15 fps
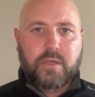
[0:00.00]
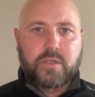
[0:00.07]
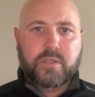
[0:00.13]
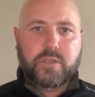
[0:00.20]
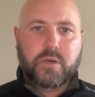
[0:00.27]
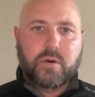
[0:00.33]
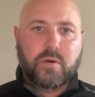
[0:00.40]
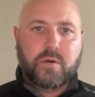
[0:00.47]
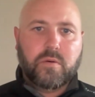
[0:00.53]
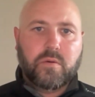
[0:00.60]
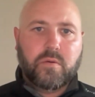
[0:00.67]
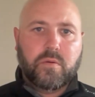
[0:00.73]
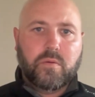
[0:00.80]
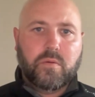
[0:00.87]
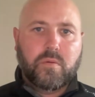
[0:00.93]
So
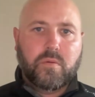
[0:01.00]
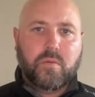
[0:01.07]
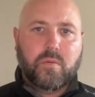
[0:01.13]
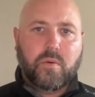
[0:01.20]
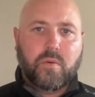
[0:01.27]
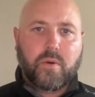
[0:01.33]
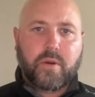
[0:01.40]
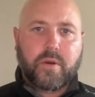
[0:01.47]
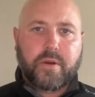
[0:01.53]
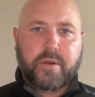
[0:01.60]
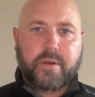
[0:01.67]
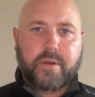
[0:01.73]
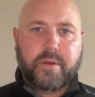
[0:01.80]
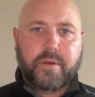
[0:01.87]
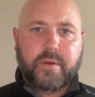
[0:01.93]
what we're going to
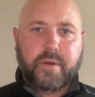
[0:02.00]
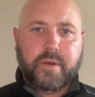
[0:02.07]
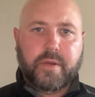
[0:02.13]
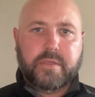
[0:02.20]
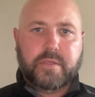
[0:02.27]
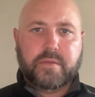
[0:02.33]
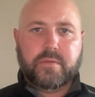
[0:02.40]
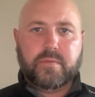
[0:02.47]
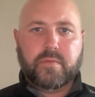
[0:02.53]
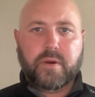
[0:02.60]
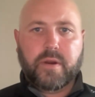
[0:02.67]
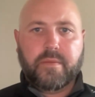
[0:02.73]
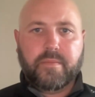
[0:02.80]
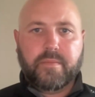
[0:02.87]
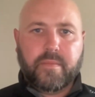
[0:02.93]
do is
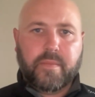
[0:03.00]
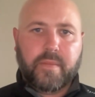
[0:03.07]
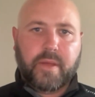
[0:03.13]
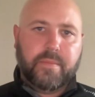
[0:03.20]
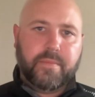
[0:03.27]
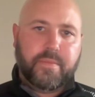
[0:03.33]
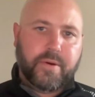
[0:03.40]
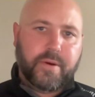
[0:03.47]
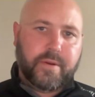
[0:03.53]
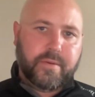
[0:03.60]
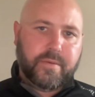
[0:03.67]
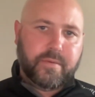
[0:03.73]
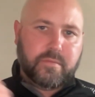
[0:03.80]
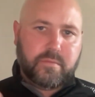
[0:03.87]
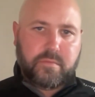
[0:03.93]
we're going to input
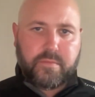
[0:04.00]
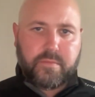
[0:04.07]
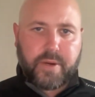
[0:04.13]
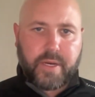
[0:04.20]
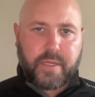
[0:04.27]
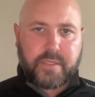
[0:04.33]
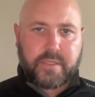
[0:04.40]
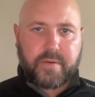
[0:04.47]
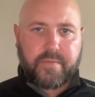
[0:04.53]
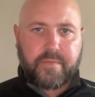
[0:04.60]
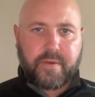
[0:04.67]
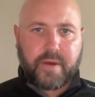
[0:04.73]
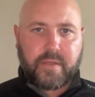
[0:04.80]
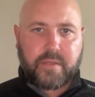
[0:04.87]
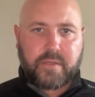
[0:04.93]
positive
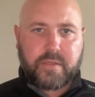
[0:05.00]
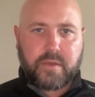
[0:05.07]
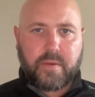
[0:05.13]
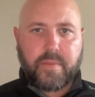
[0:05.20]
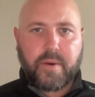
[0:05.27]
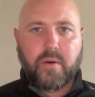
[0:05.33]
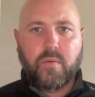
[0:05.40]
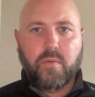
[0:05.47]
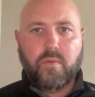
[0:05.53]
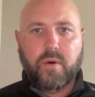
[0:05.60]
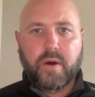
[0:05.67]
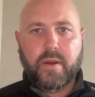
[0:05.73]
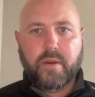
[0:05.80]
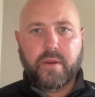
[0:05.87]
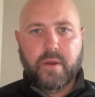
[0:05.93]
thoughts about
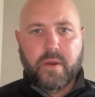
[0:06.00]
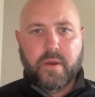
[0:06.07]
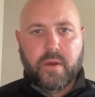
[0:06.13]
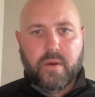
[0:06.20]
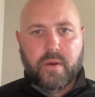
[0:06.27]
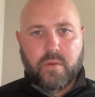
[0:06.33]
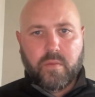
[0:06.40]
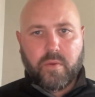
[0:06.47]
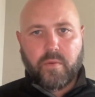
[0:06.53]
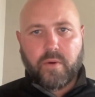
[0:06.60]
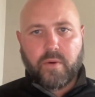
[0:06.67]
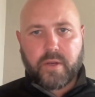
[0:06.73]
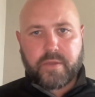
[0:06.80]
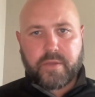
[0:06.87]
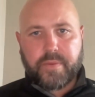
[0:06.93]
what we
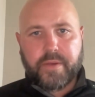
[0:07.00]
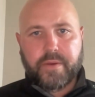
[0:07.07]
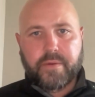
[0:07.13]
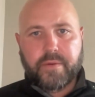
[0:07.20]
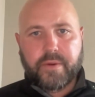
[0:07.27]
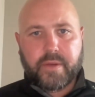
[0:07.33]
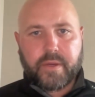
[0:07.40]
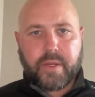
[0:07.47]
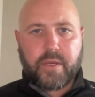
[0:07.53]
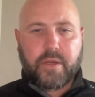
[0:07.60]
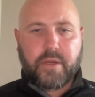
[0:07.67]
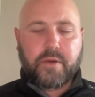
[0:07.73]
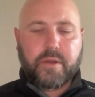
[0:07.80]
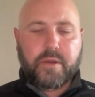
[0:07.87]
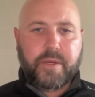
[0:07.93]
want to be doing. And
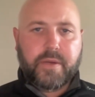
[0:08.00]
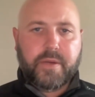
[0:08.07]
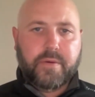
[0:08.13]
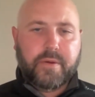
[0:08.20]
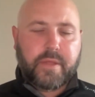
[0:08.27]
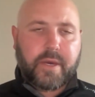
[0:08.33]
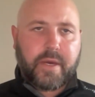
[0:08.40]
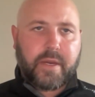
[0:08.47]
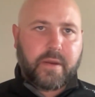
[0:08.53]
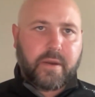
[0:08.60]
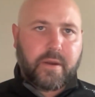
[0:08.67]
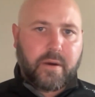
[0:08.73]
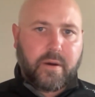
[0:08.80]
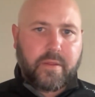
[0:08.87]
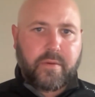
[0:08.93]
you can be doing that
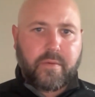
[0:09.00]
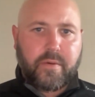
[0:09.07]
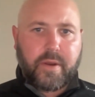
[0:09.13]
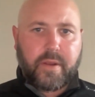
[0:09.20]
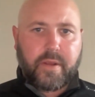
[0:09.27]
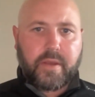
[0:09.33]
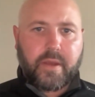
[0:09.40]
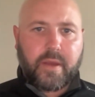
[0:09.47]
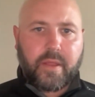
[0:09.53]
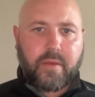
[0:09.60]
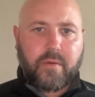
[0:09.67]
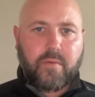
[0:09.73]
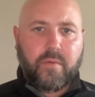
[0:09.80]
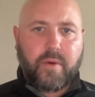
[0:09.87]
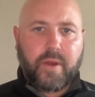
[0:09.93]
on the rink. And
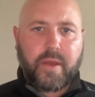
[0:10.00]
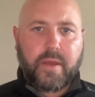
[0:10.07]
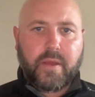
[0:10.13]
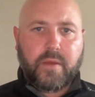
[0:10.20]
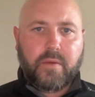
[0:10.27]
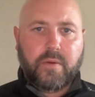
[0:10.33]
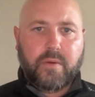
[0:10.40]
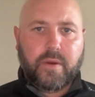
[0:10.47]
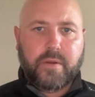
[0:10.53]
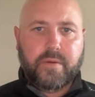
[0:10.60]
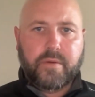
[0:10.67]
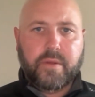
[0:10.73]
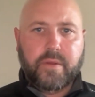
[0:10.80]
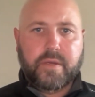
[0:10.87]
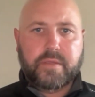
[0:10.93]
the way you want to
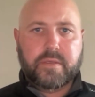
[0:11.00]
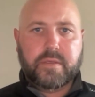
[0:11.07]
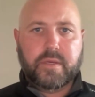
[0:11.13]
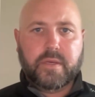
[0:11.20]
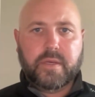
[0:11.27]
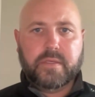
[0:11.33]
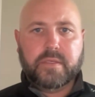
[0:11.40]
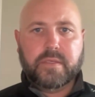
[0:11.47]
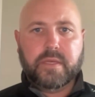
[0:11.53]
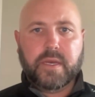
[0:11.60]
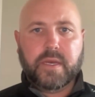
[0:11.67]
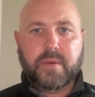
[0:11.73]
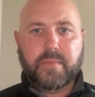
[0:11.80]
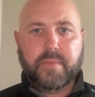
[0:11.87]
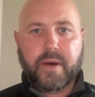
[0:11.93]
do this is
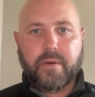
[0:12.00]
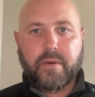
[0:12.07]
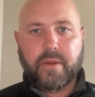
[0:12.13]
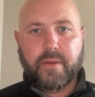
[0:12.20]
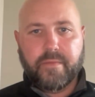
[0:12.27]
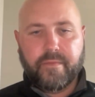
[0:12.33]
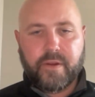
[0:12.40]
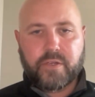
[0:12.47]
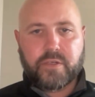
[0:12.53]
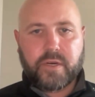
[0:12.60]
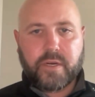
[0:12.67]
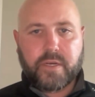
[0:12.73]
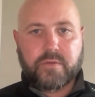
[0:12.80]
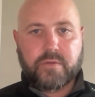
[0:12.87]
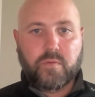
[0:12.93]
think about and
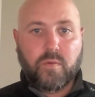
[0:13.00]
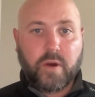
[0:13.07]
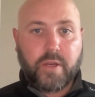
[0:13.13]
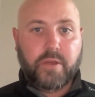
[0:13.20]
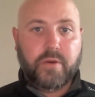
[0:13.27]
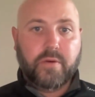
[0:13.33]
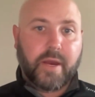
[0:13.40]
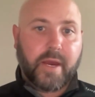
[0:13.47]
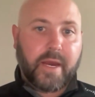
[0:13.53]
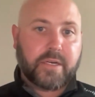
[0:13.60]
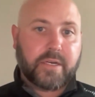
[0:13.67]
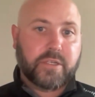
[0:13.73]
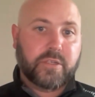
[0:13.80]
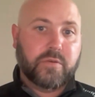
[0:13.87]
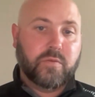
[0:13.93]
visualize what you
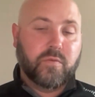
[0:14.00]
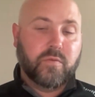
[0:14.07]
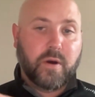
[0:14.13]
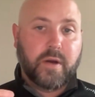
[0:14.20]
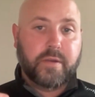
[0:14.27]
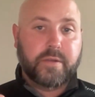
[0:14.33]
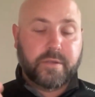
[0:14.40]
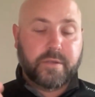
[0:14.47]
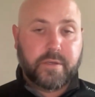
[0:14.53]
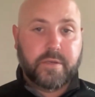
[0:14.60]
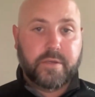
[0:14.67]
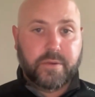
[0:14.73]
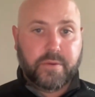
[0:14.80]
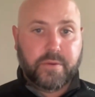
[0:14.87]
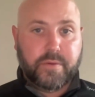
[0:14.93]
actually want to
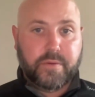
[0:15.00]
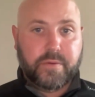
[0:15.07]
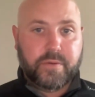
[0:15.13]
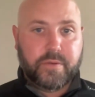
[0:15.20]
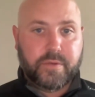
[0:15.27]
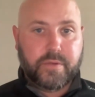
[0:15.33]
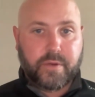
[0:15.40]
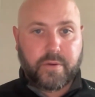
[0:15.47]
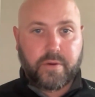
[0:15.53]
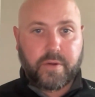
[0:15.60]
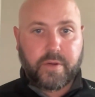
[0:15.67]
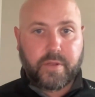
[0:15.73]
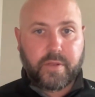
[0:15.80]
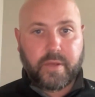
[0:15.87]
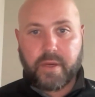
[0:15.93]
do
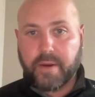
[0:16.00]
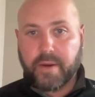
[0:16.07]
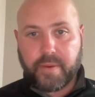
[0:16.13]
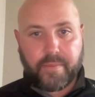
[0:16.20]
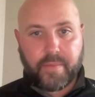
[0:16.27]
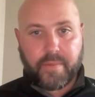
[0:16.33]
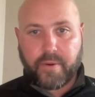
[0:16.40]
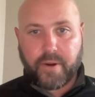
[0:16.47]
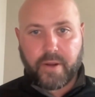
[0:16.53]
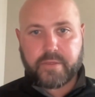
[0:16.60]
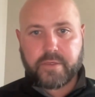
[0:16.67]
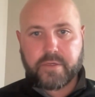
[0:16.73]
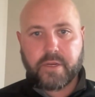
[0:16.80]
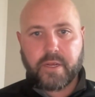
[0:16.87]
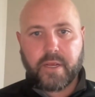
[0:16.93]
during the upcoming
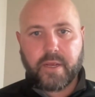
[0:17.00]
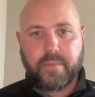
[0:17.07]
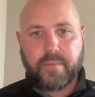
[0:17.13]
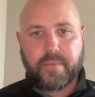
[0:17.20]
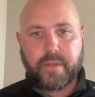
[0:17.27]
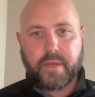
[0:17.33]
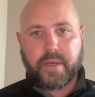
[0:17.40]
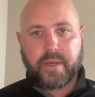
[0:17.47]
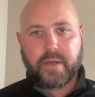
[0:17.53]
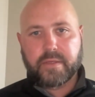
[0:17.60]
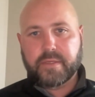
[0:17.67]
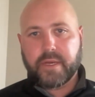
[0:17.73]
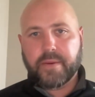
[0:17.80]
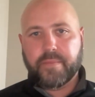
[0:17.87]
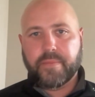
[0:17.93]
practice or game. Like an
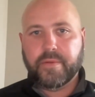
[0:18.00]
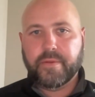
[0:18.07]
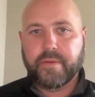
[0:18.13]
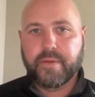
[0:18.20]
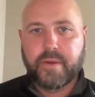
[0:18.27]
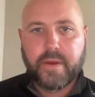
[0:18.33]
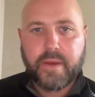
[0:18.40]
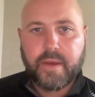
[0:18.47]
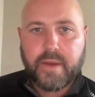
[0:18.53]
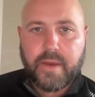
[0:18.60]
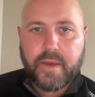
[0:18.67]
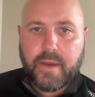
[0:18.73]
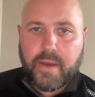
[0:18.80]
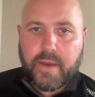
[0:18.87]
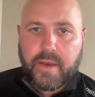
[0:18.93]
example,
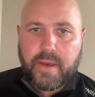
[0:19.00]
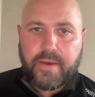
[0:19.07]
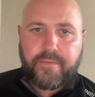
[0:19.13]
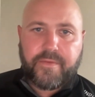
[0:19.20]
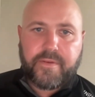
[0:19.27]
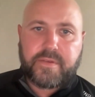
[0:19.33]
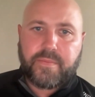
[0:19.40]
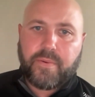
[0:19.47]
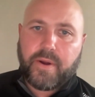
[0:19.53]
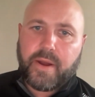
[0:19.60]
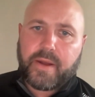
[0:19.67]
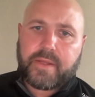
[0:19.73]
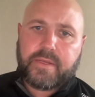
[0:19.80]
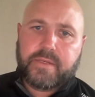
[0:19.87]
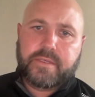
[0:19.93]
if it's a
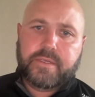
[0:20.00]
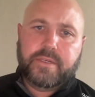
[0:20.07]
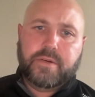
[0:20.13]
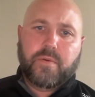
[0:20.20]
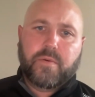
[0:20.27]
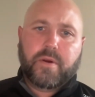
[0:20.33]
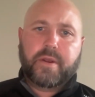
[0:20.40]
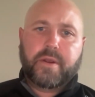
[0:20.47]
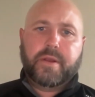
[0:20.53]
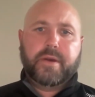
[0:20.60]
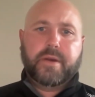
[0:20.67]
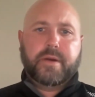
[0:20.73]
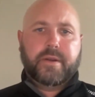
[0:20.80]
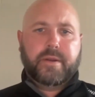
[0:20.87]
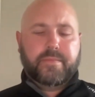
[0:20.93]
practice and you're working on